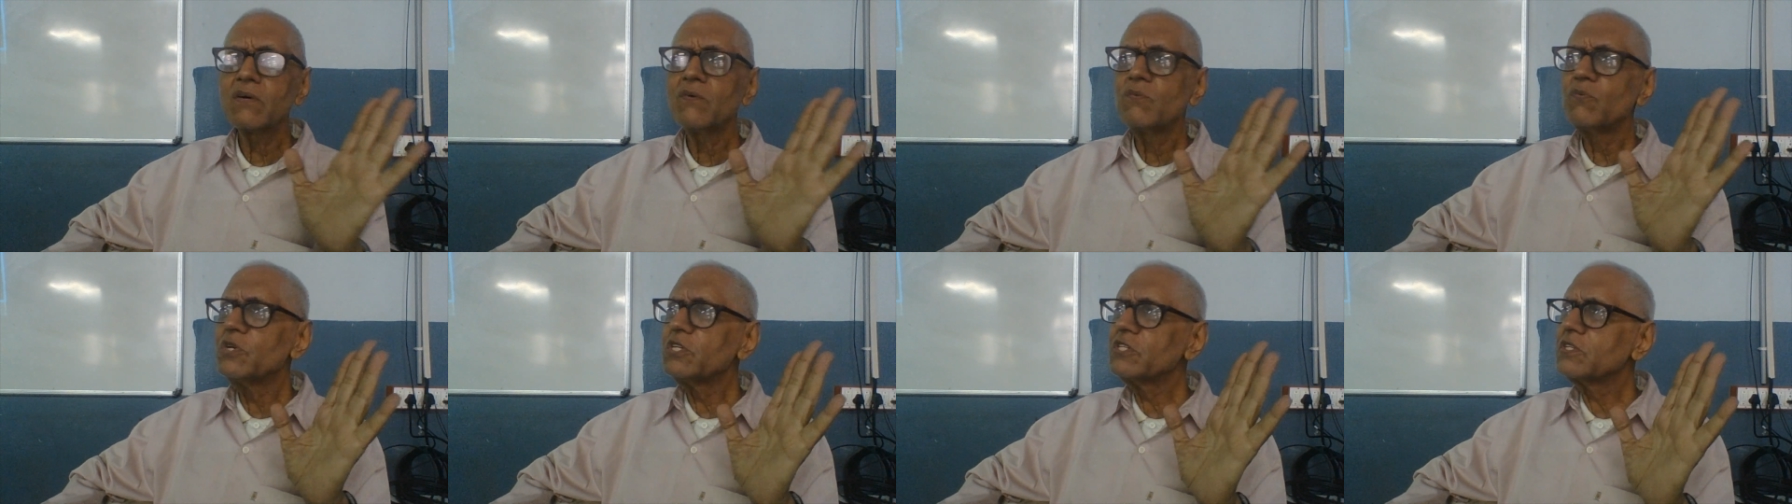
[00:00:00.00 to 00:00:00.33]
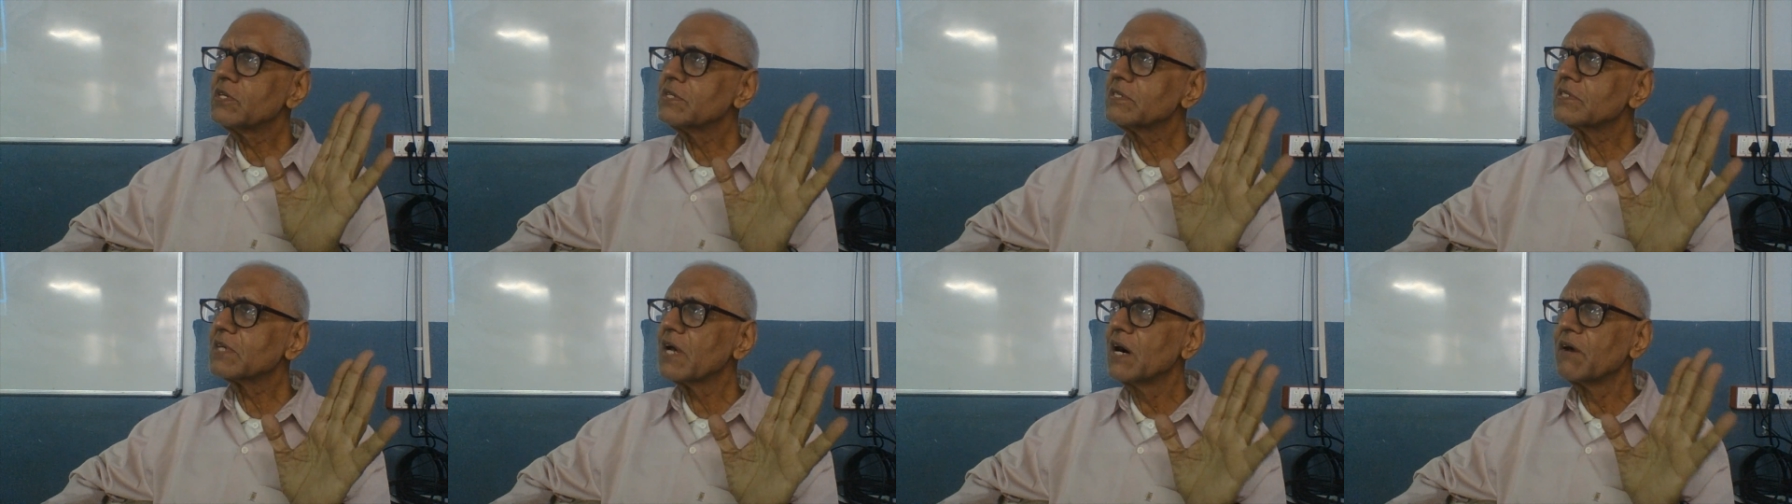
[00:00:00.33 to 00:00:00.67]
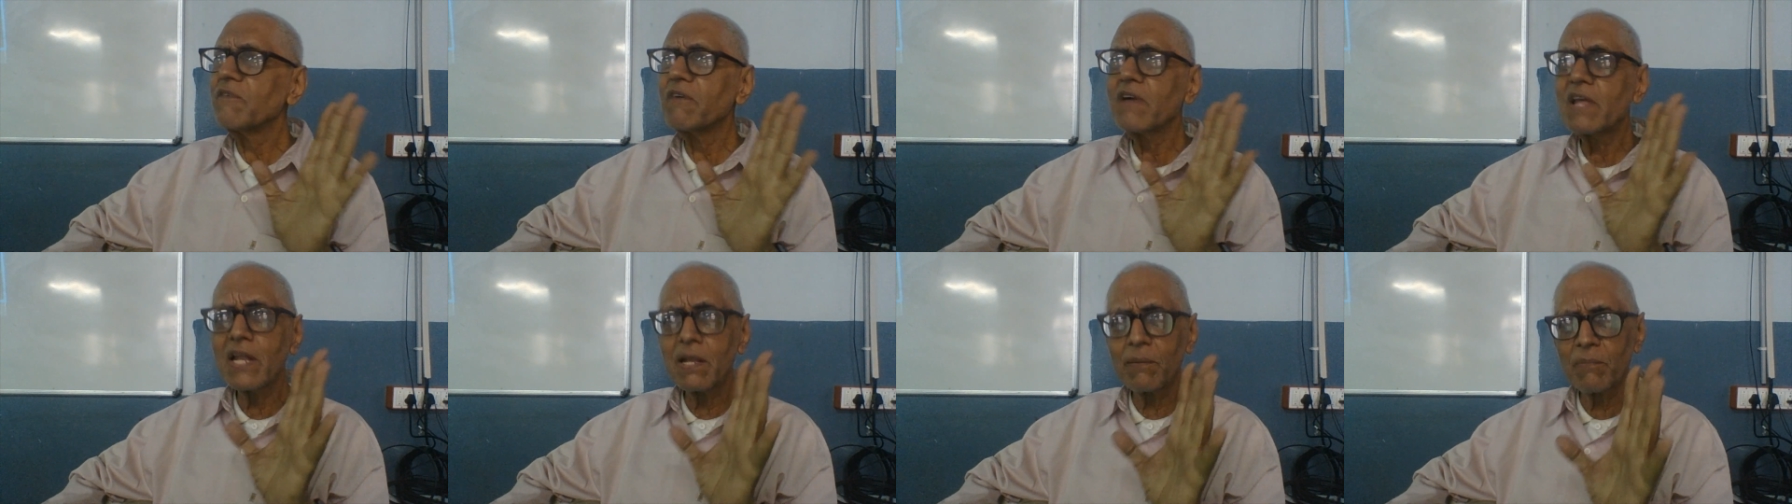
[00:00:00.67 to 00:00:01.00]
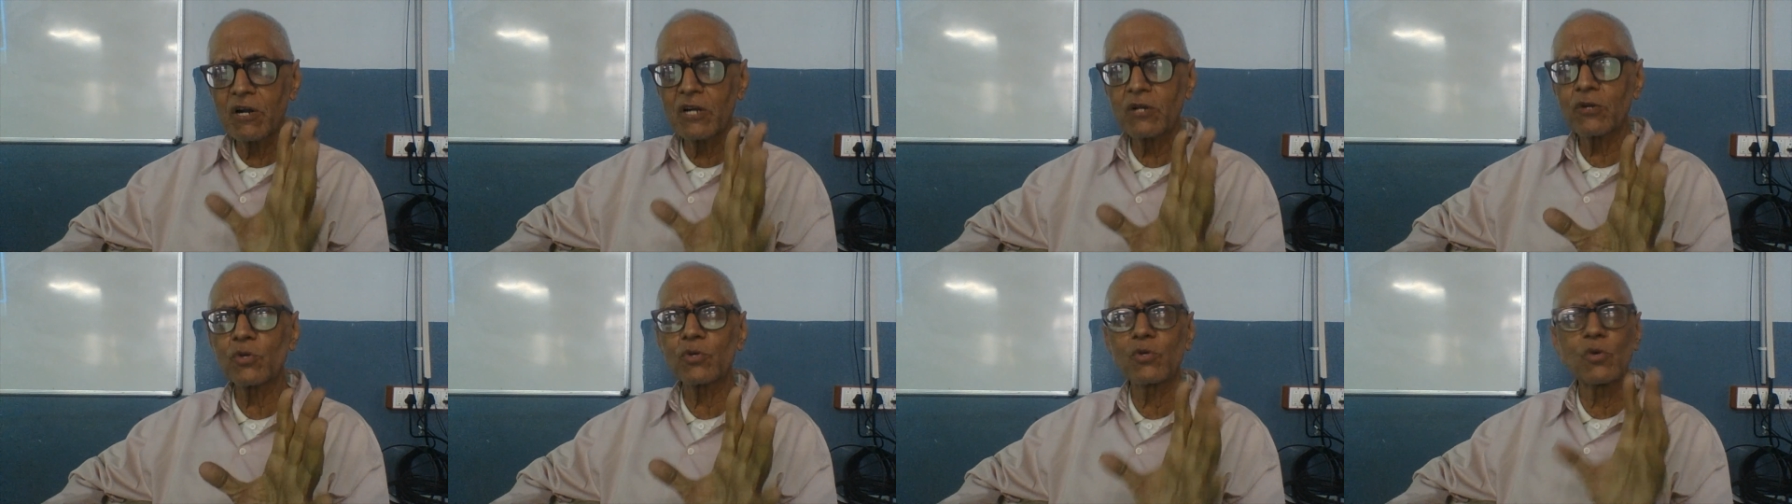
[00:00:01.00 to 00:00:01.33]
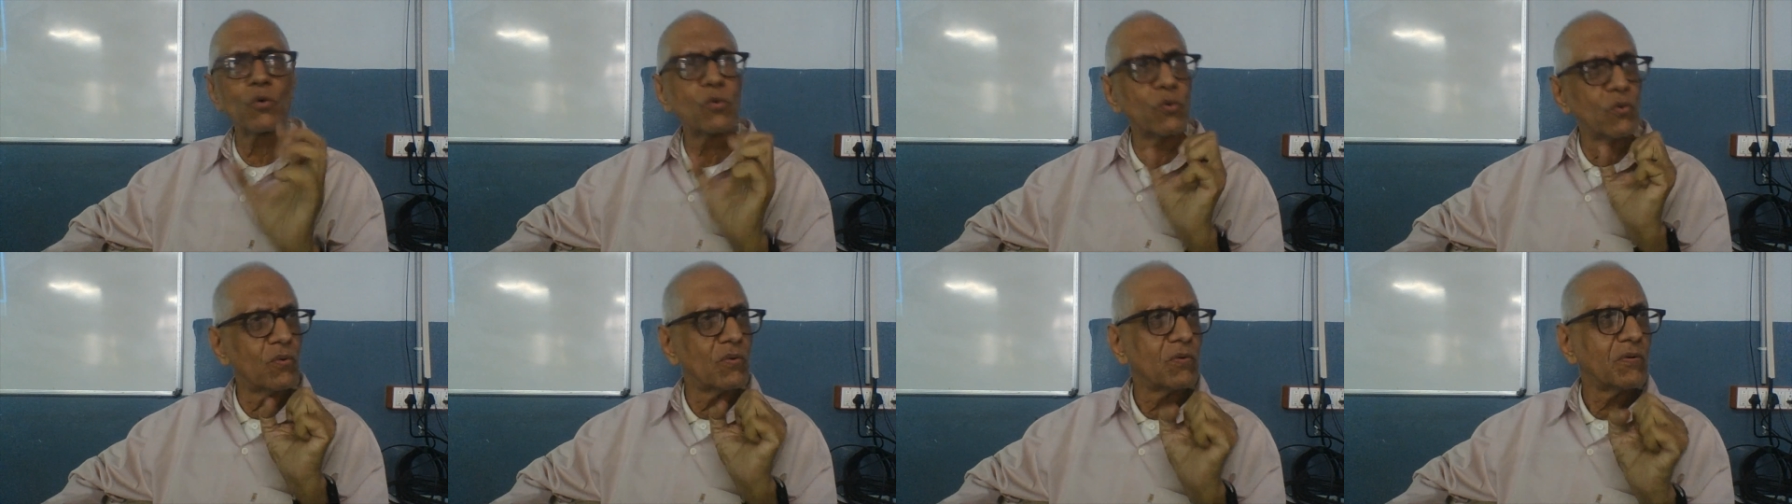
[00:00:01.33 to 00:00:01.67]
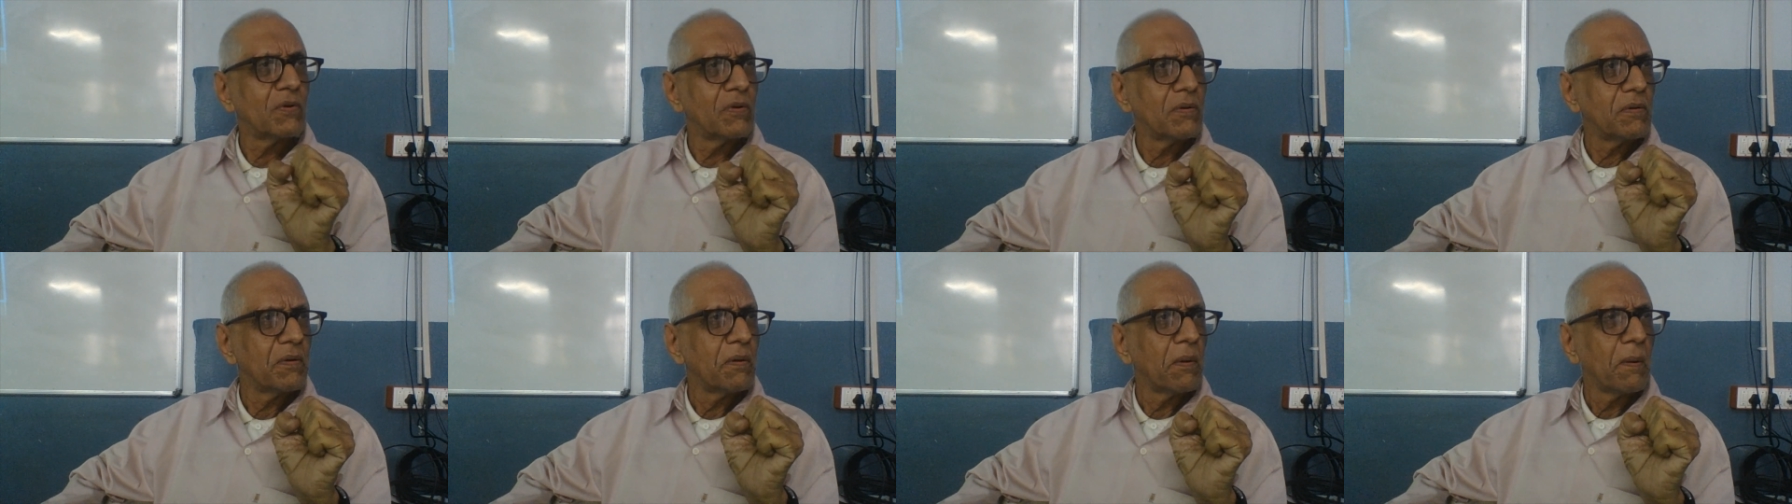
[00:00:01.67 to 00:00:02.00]
which is available to you
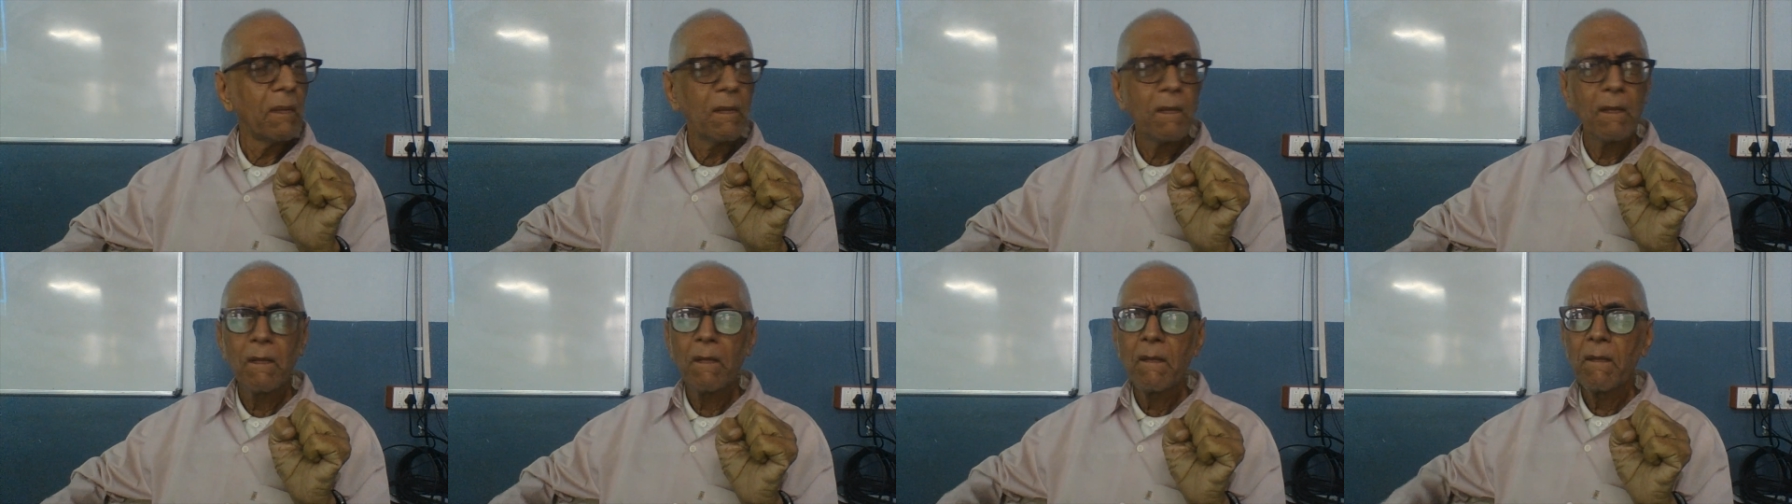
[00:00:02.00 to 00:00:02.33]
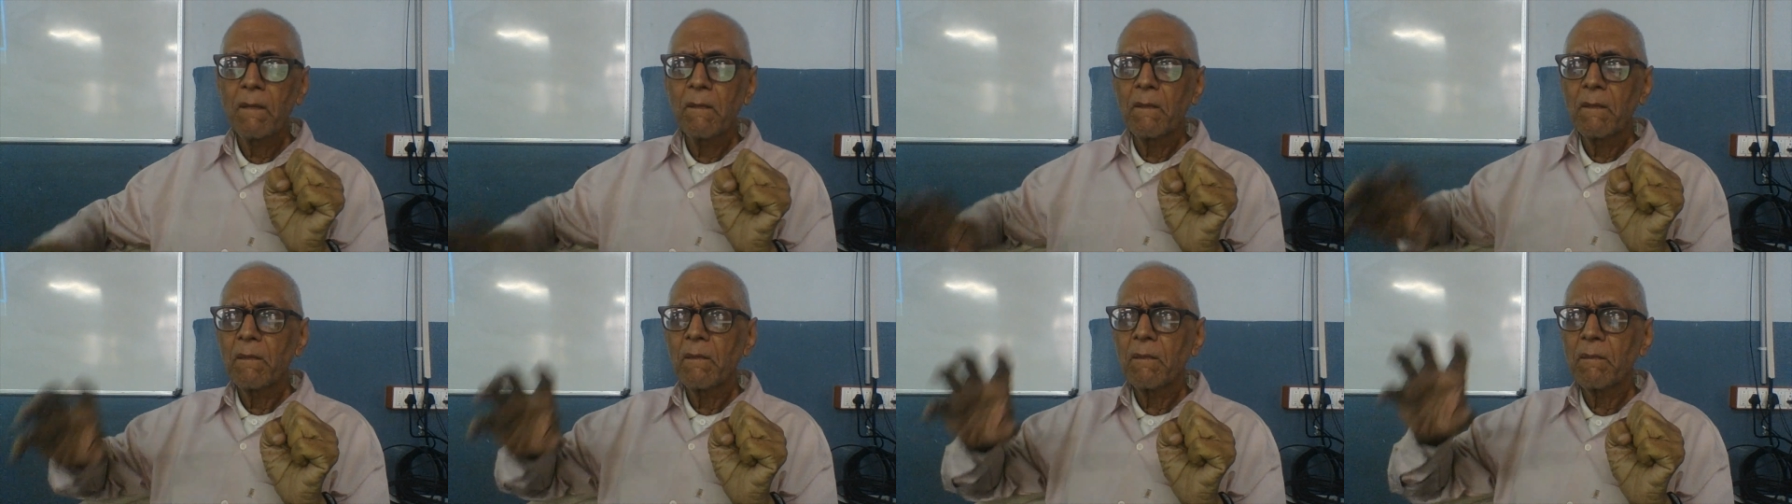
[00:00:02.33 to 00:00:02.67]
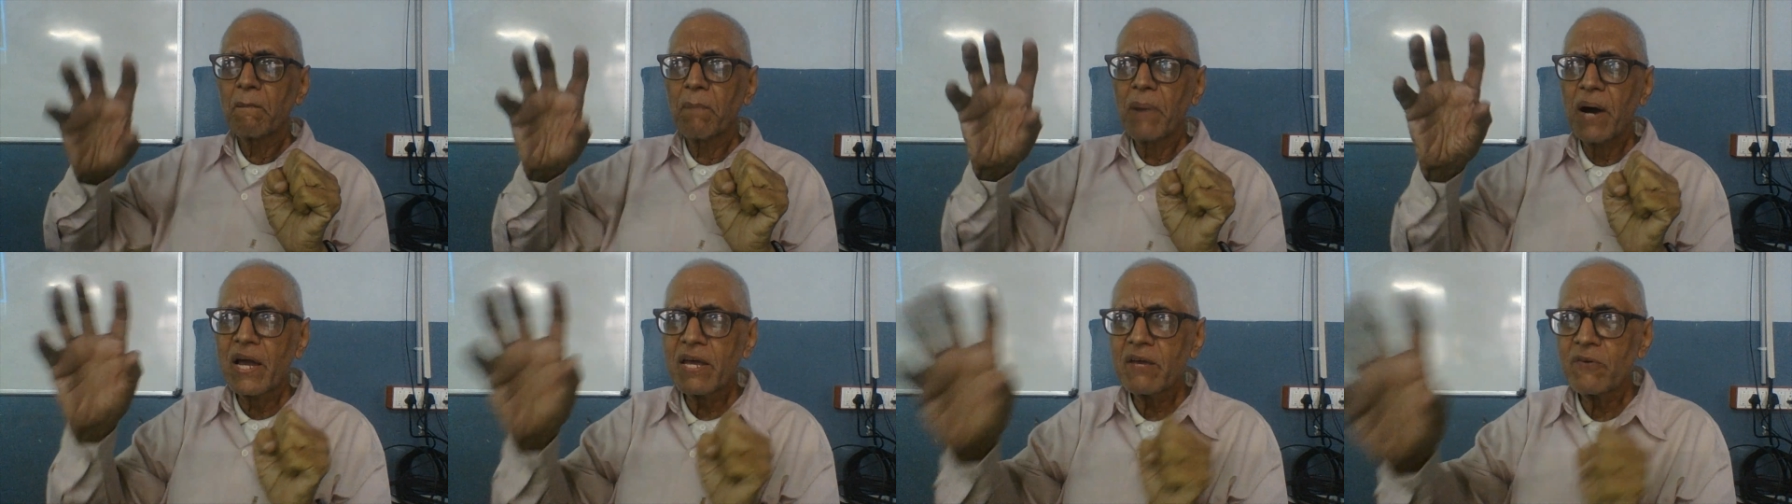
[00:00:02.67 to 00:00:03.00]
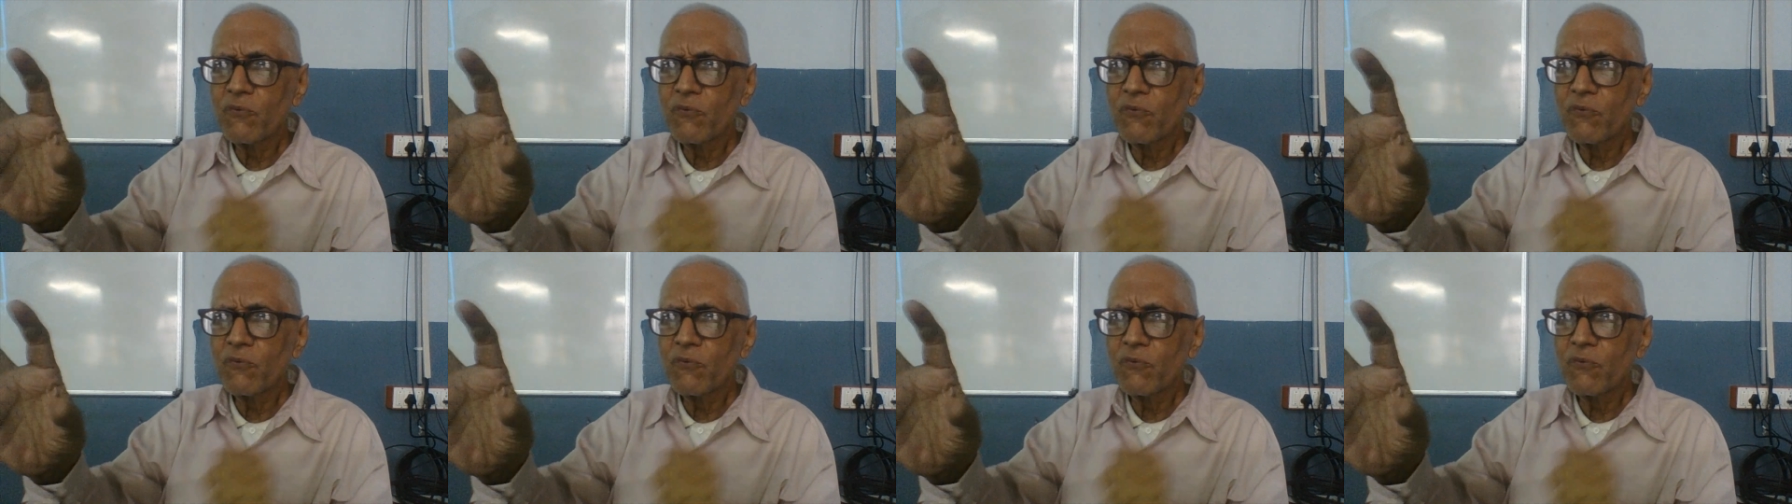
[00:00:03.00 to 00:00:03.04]
by